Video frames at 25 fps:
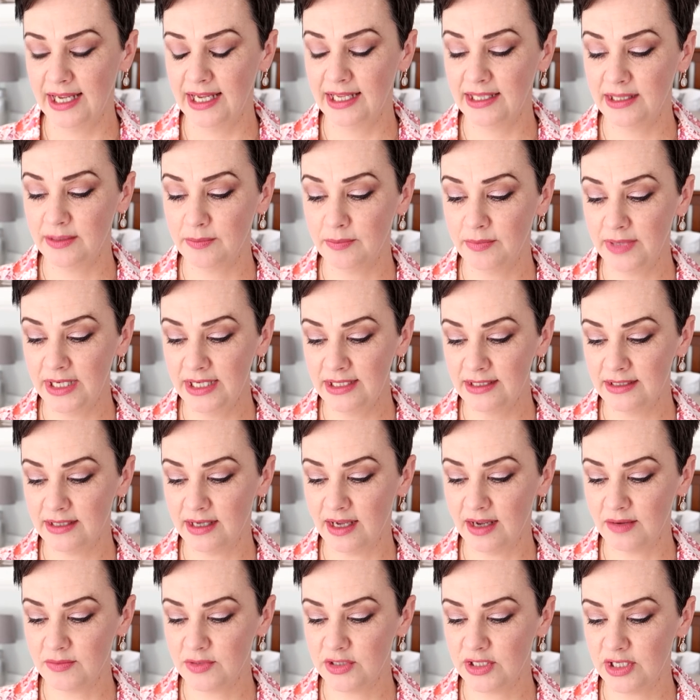In the
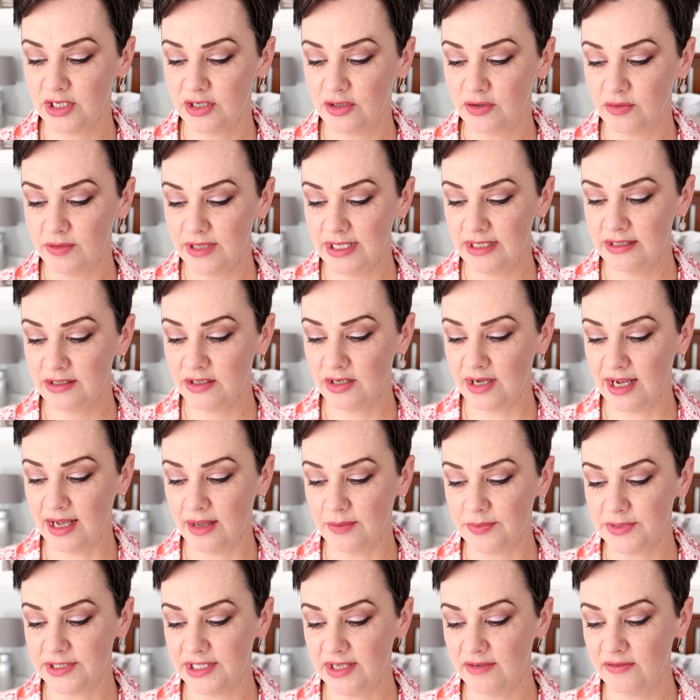meantime, she agrees to
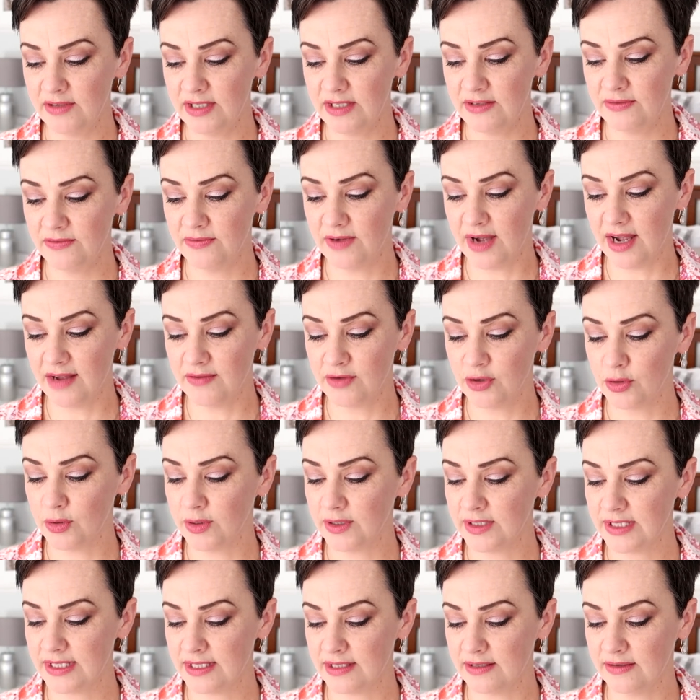help
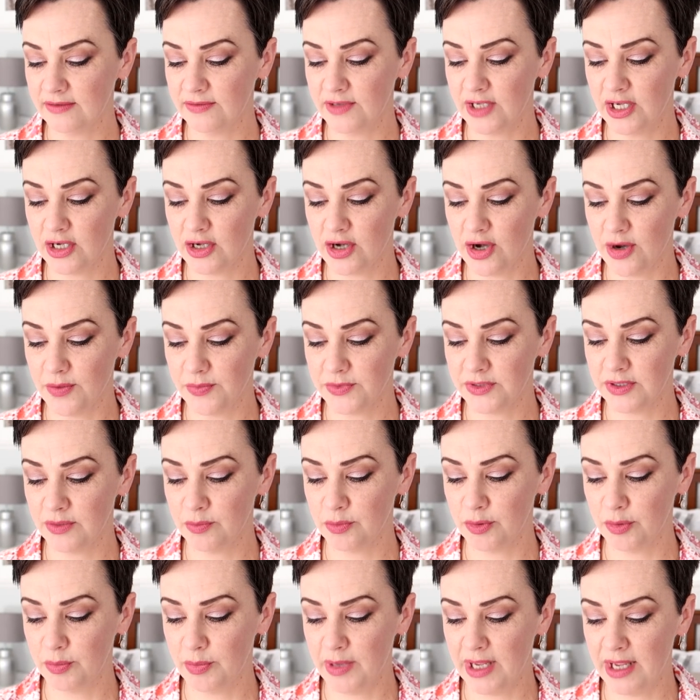75-year-old Sylvia
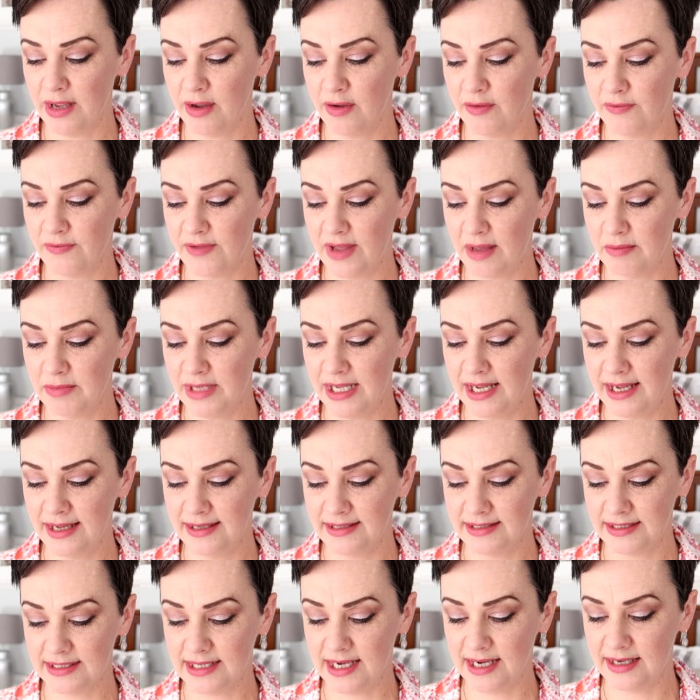Compson prepare her family
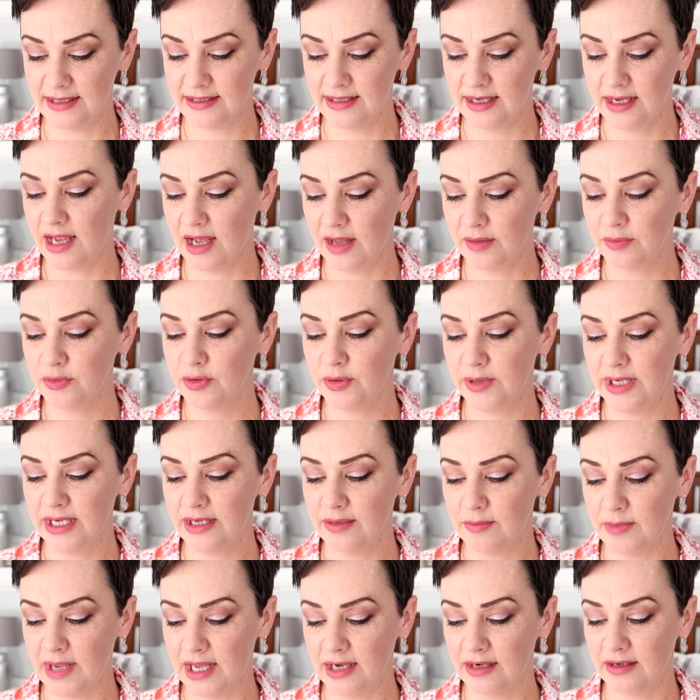estate, Elm
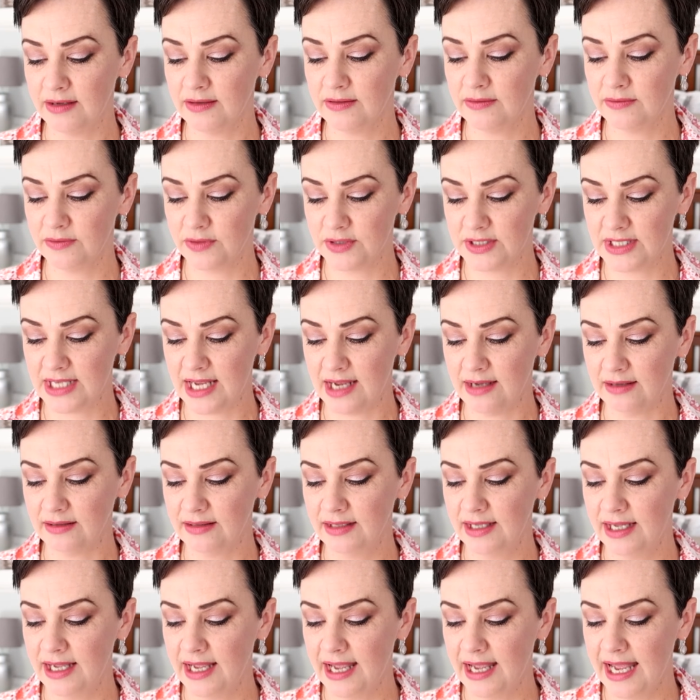Creek Manor, for
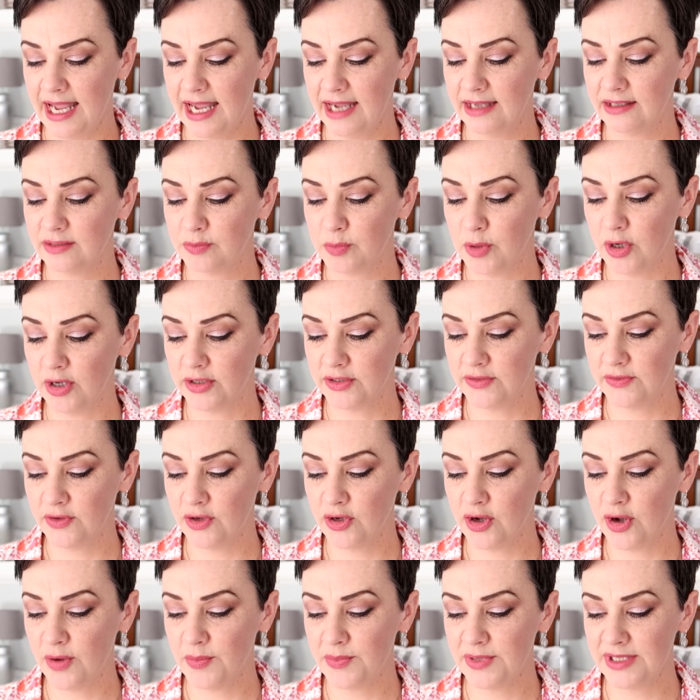sale as part of
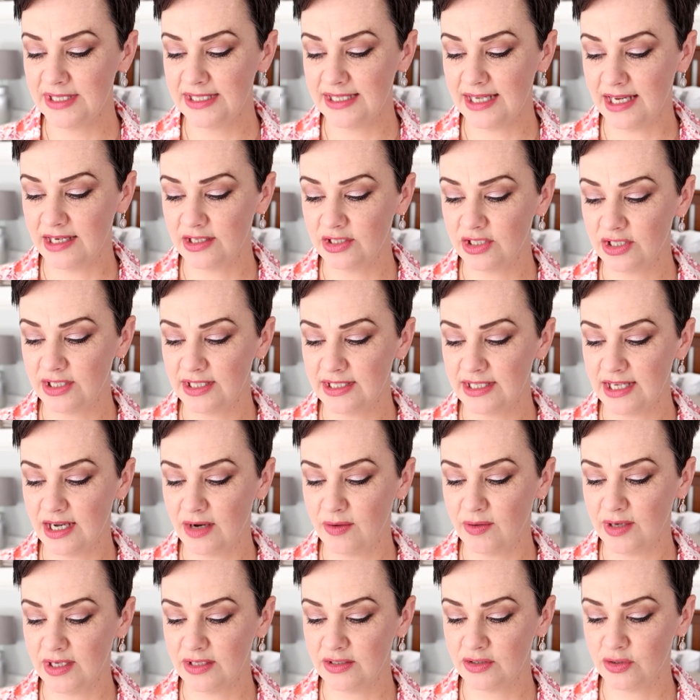her compensation,
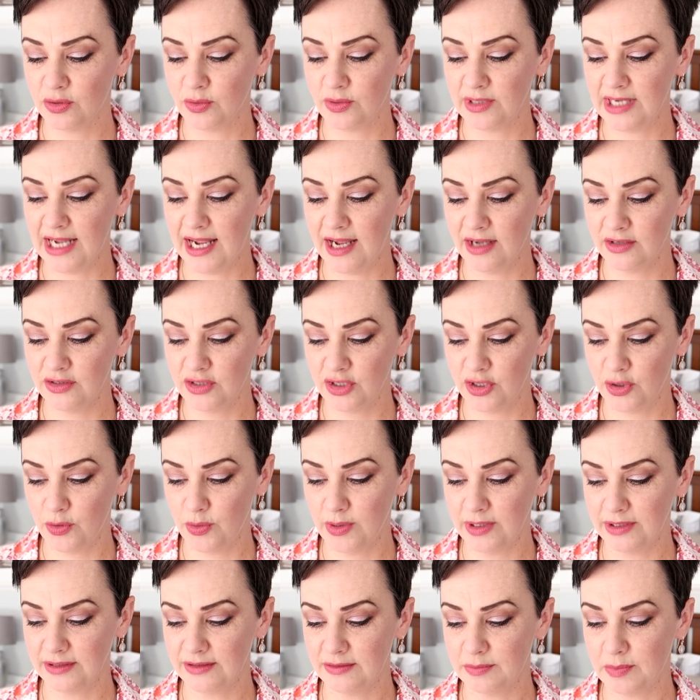Sarah is taught how to
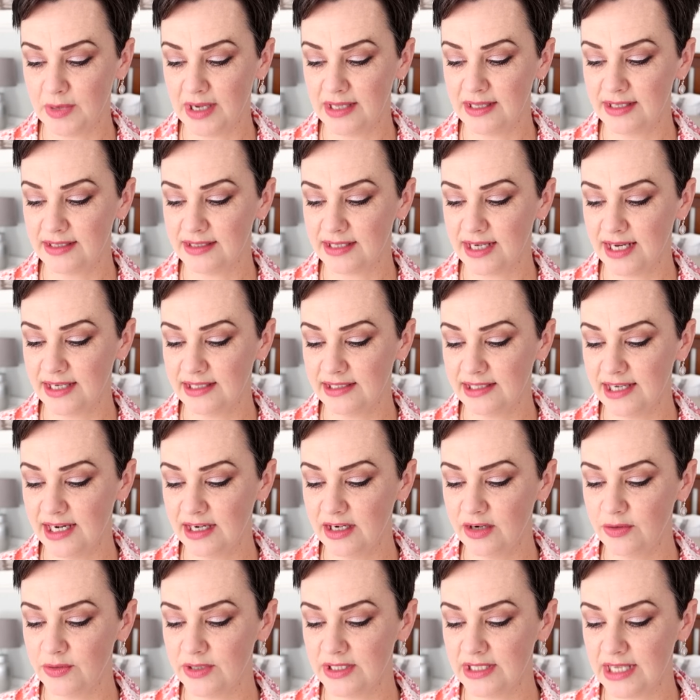quilt by this
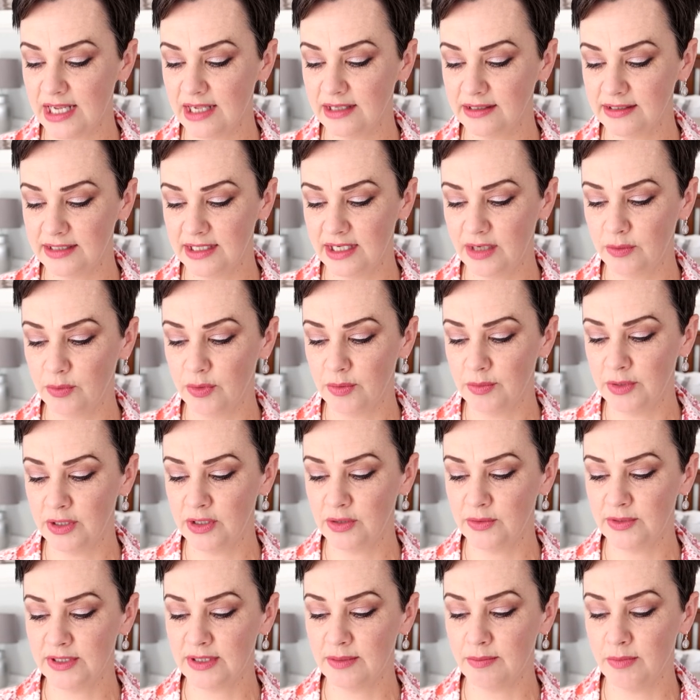cantankerous elderly woman
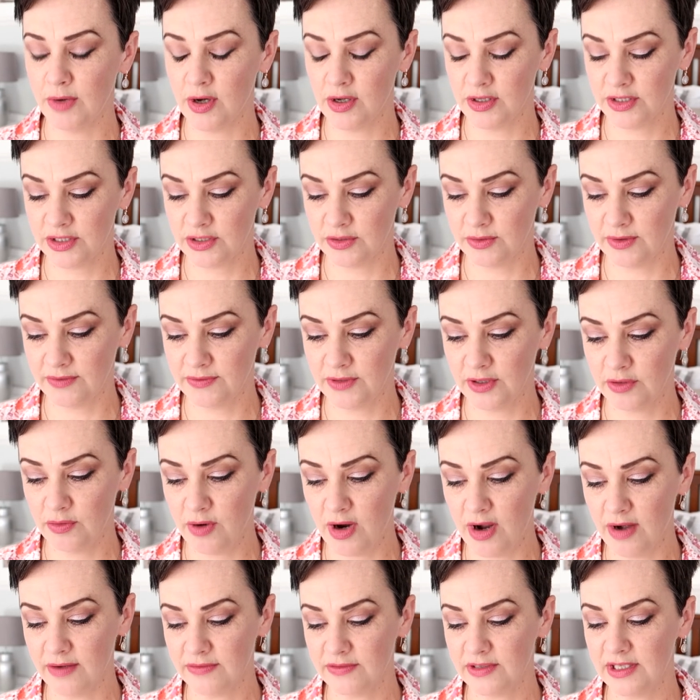who is a master of the
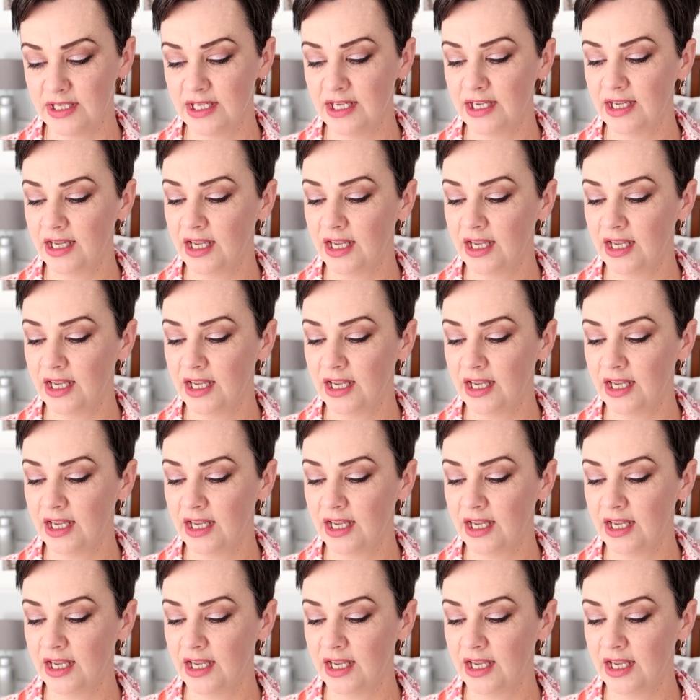craft.